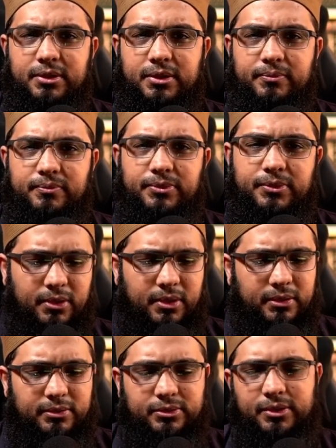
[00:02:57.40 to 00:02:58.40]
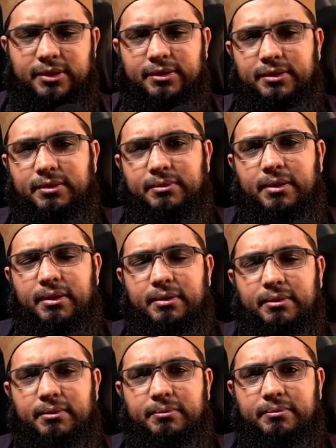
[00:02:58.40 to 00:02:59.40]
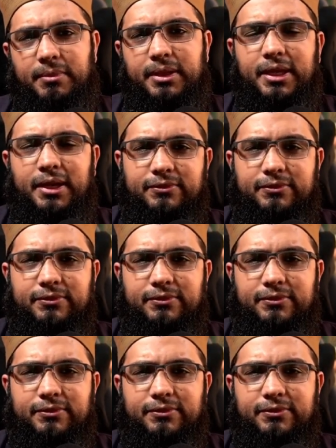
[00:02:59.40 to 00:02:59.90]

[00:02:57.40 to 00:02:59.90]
um, eh, sorry, eh, many